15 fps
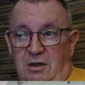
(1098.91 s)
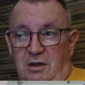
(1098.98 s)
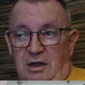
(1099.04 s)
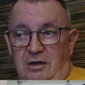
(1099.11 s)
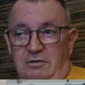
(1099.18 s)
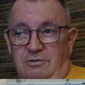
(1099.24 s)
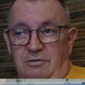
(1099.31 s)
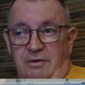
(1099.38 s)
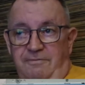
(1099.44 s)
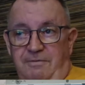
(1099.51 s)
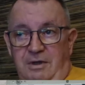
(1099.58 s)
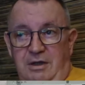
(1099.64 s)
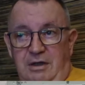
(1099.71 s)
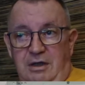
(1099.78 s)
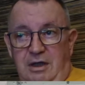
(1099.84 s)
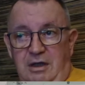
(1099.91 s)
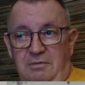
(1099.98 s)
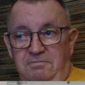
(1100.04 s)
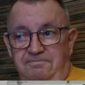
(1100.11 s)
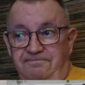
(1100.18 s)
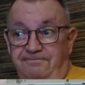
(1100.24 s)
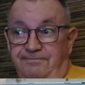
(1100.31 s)
That's roughly
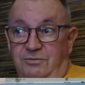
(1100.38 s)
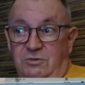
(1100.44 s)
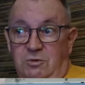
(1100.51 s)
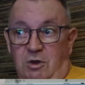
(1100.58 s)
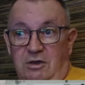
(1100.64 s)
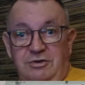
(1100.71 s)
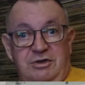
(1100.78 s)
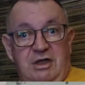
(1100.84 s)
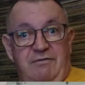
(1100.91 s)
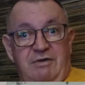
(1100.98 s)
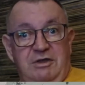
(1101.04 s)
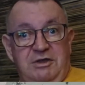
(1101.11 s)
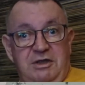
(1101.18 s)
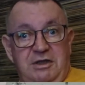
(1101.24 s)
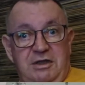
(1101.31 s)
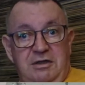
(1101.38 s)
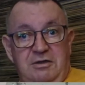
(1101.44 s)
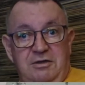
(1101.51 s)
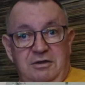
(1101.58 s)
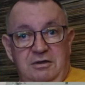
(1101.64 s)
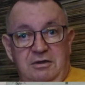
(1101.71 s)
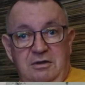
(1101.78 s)
7
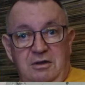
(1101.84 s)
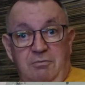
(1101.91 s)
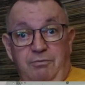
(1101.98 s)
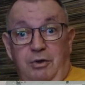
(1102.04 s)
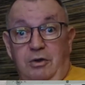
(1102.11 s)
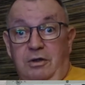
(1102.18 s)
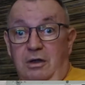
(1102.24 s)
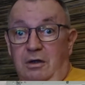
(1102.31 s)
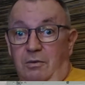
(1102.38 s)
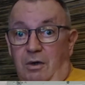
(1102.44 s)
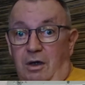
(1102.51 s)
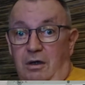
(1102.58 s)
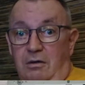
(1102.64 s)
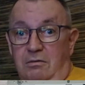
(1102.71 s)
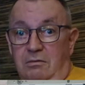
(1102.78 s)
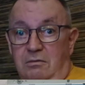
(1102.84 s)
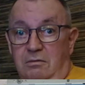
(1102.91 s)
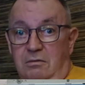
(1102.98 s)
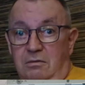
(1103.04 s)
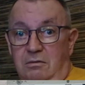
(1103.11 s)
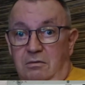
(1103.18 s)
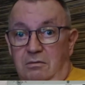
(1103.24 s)
cents per kilowatt.
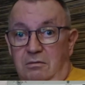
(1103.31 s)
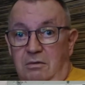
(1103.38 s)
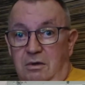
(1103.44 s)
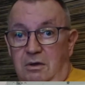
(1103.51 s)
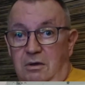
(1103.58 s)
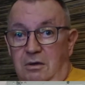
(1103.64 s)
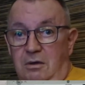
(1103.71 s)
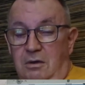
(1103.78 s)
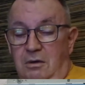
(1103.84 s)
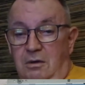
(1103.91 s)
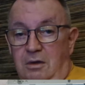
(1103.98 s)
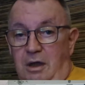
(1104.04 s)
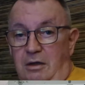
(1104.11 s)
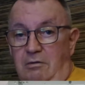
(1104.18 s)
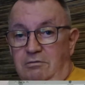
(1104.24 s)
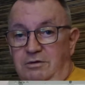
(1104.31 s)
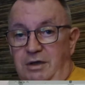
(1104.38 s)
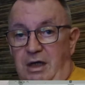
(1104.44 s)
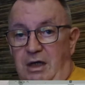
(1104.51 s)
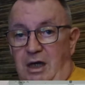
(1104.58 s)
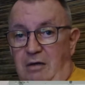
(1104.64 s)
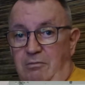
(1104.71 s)
That don't
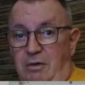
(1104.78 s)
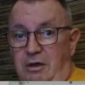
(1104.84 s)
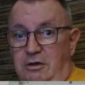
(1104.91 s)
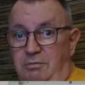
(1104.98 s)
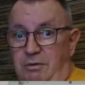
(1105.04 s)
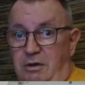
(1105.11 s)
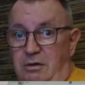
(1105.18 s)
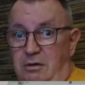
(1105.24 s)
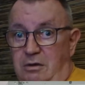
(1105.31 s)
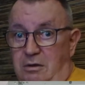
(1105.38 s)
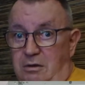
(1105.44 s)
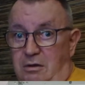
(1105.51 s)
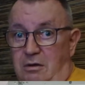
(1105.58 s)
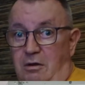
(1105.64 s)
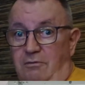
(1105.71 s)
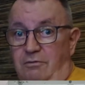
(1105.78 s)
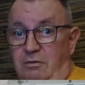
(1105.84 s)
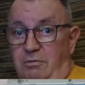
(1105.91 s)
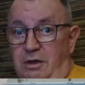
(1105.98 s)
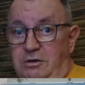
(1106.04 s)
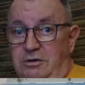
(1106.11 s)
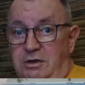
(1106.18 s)
sound like much, but over a
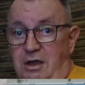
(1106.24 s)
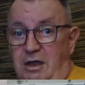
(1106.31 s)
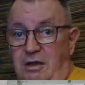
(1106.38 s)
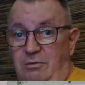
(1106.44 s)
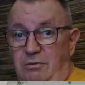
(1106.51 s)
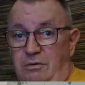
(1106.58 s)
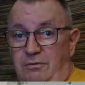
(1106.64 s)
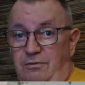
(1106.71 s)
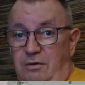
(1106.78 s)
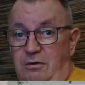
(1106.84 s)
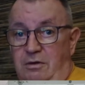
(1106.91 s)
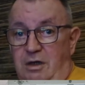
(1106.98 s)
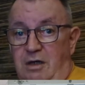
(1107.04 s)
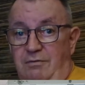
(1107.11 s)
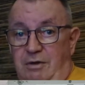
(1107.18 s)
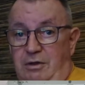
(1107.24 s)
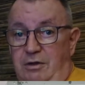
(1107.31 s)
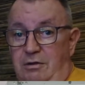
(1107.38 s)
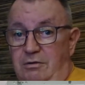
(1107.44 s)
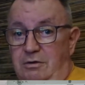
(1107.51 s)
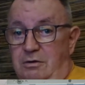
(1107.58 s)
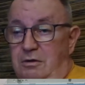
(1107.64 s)
month's time, when you're a heavy
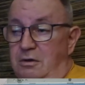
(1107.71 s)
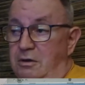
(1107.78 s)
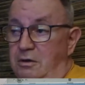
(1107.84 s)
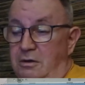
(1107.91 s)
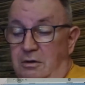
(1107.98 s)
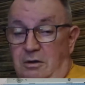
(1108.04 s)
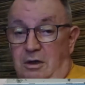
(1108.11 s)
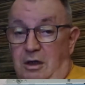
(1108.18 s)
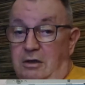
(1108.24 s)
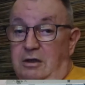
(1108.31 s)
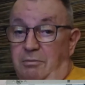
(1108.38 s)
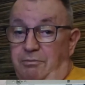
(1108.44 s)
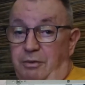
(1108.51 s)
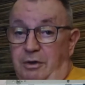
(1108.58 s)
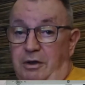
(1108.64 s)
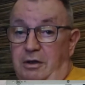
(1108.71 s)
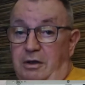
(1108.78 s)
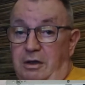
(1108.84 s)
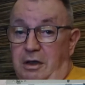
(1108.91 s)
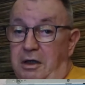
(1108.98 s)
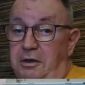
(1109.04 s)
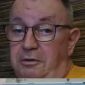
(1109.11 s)
user, that's a pretty good
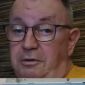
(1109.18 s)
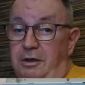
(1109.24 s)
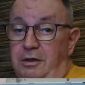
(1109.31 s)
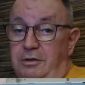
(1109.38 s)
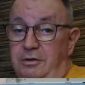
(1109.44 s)
increase.